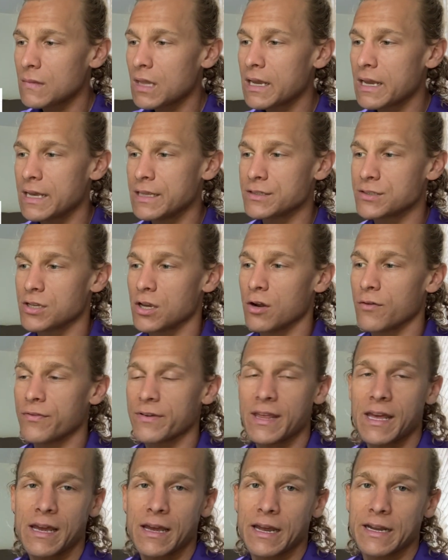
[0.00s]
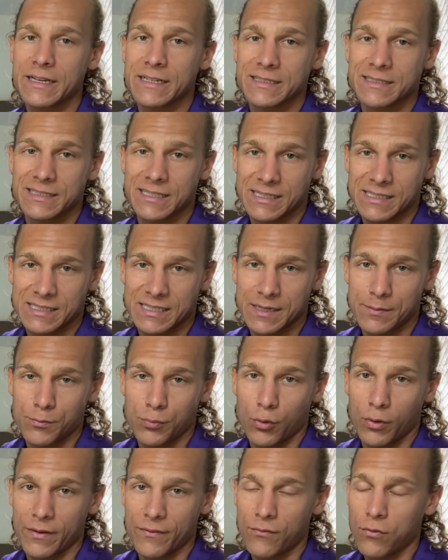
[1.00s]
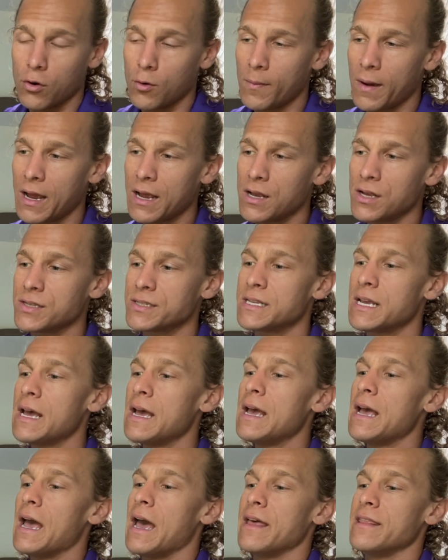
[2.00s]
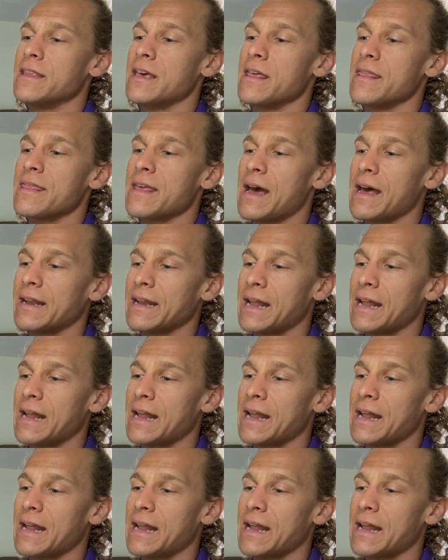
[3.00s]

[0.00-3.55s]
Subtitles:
And so for that, I did 16.4 miles. And then that